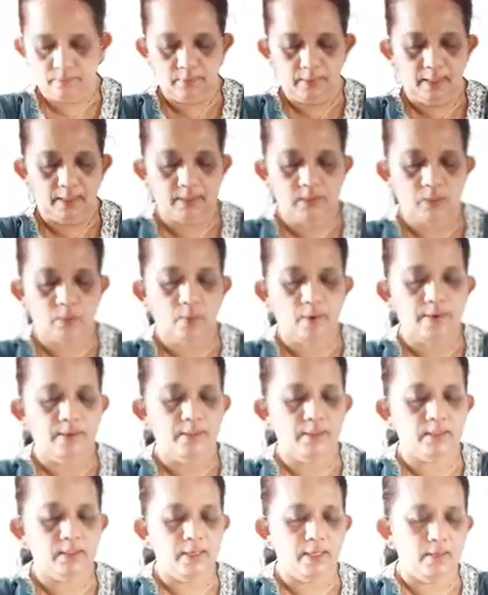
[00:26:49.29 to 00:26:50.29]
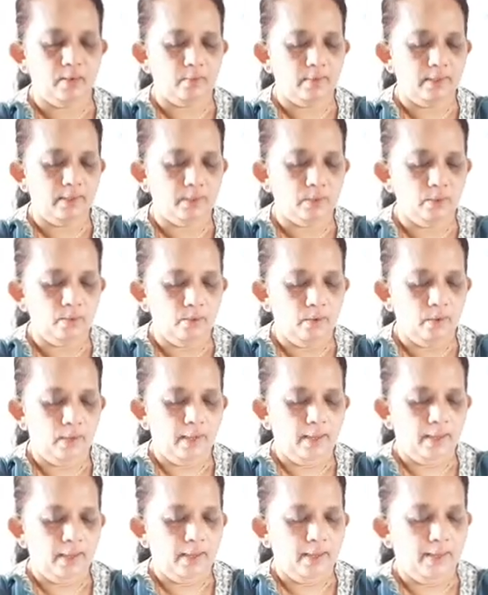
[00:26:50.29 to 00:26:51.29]
X squared is equal to
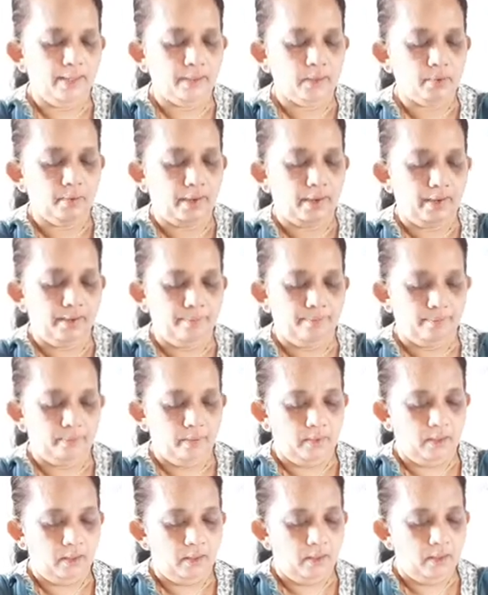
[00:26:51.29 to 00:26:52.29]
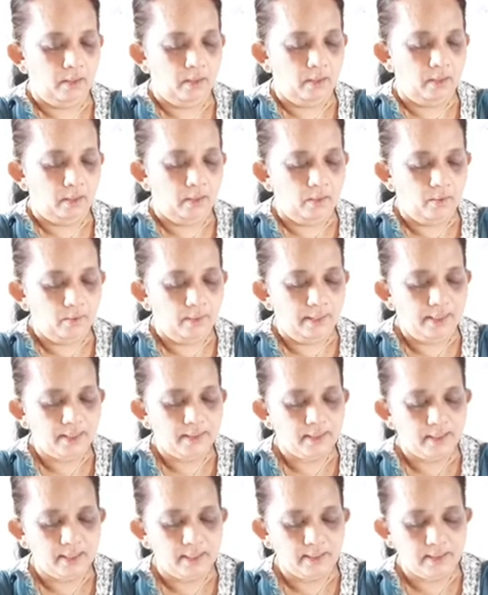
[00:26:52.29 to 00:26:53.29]
8y. Now, let
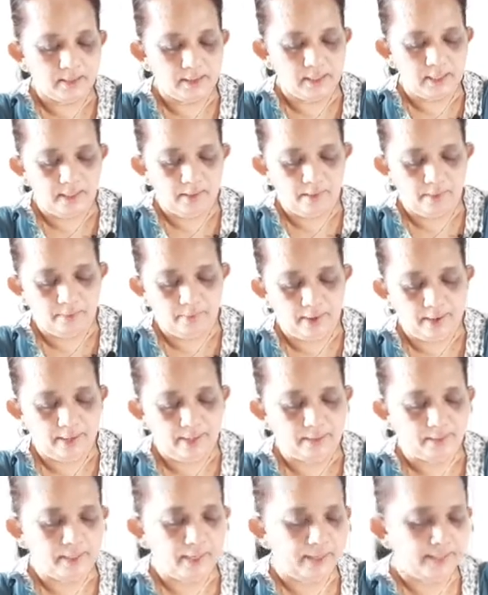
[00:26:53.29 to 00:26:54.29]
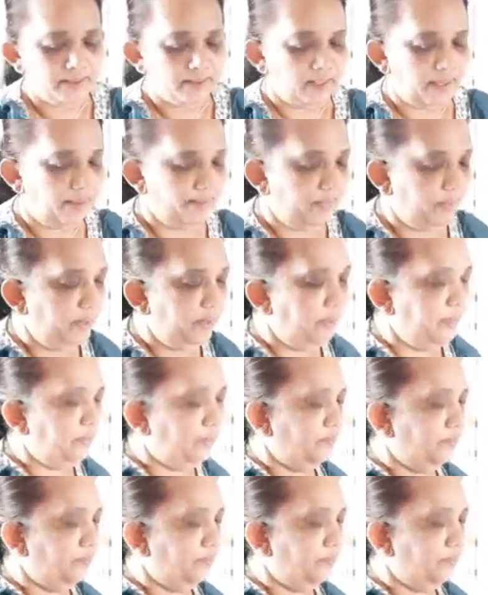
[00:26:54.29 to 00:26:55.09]
us consider another example.